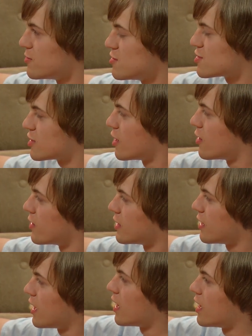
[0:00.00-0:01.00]
music
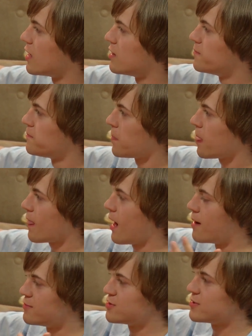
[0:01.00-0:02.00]
going, and
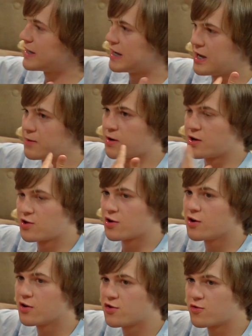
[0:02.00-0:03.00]
I'm doing it in my
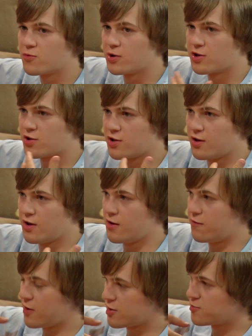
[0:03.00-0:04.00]
church, which
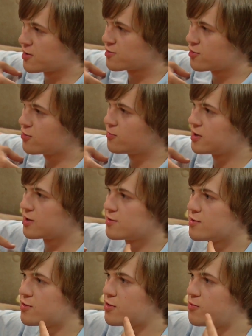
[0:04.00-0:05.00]
affects my soul because
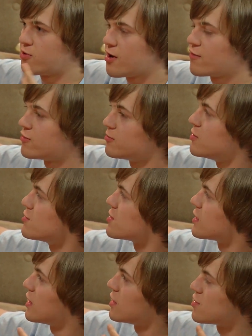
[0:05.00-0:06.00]
it's all prayerful
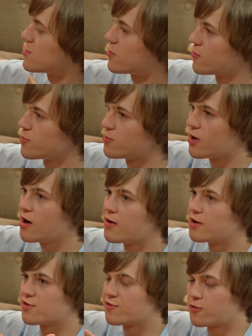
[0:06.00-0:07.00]
music and it's through prayer
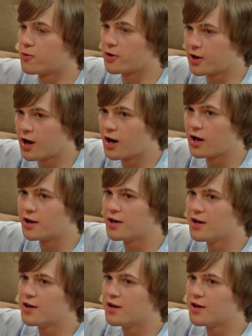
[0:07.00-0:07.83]
and it's for God.